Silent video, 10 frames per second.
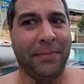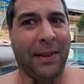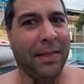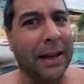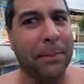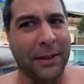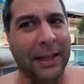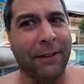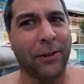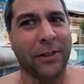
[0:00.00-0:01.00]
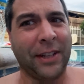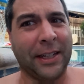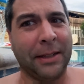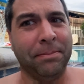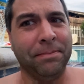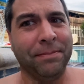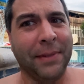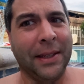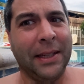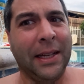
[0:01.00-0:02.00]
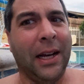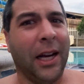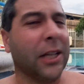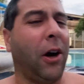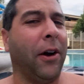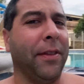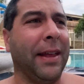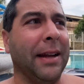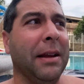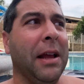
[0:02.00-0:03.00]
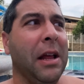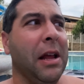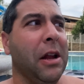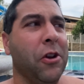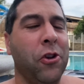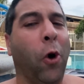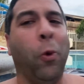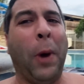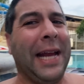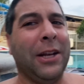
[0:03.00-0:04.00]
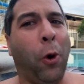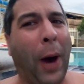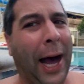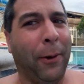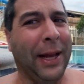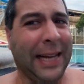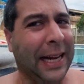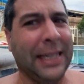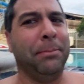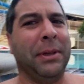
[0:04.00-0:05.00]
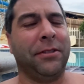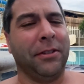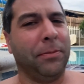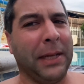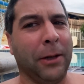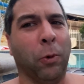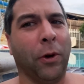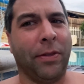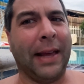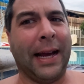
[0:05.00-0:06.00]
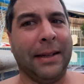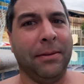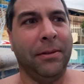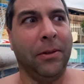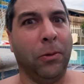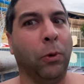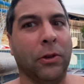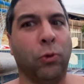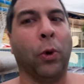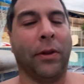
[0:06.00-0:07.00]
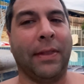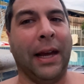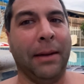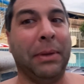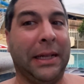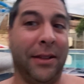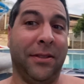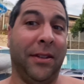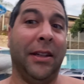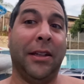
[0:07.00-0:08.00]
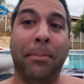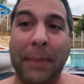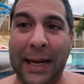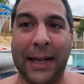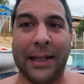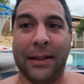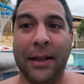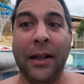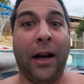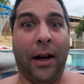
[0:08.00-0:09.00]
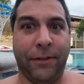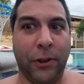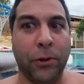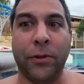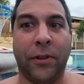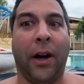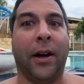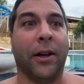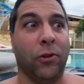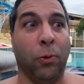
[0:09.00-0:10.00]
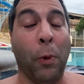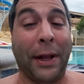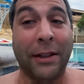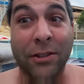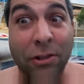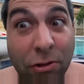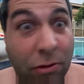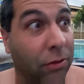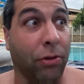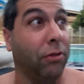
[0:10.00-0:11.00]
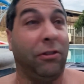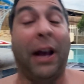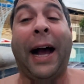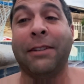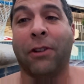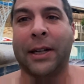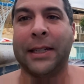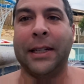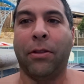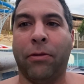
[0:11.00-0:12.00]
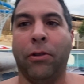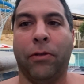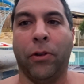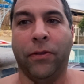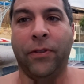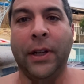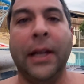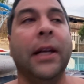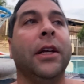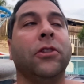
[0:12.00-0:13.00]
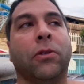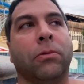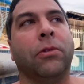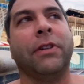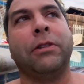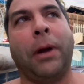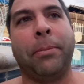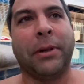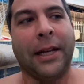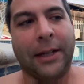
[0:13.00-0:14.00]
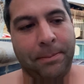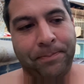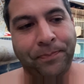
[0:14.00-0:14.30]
Think about that for a second. A car that no way, no how had any business being worth that was worth that because of the demand, of used cars went skyrocketing through the roof. So the reason why I bring that up